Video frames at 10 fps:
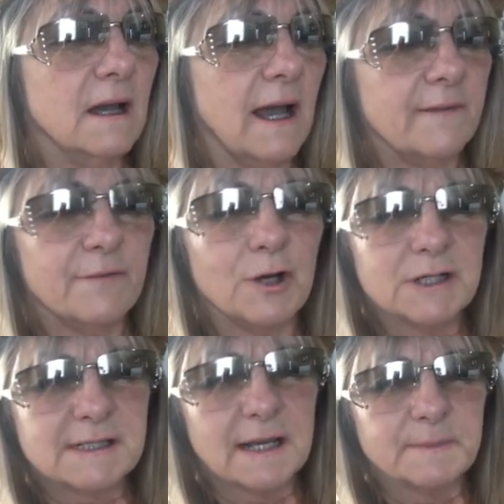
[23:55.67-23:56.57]
I've
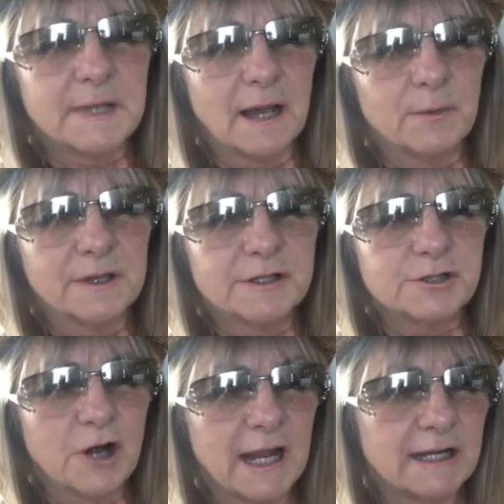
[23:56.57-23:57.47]
hooked up now with a
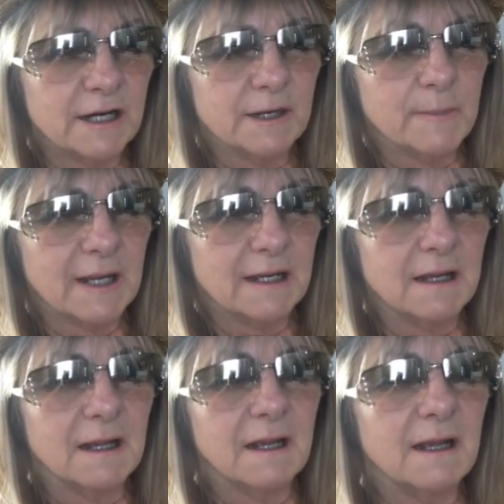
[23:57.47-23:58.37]
trainer, but
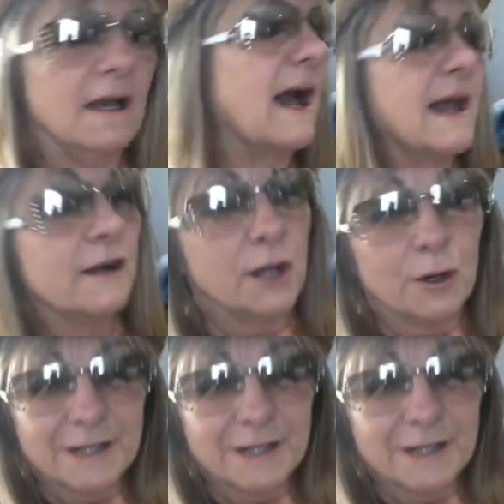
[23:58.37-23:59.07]
I don't know.